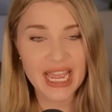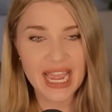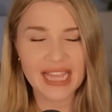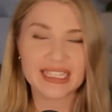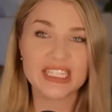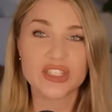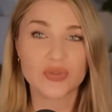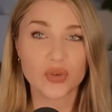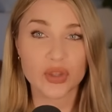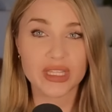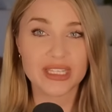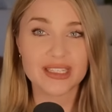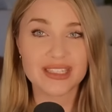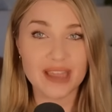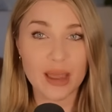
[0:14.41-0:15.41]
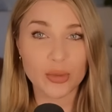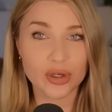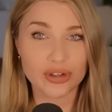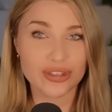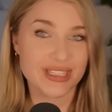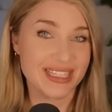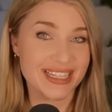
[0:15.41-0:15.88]
at least for the
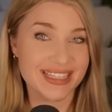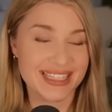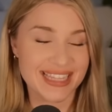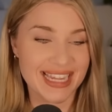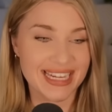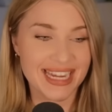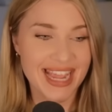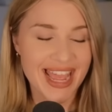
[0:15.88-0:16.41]
summer season.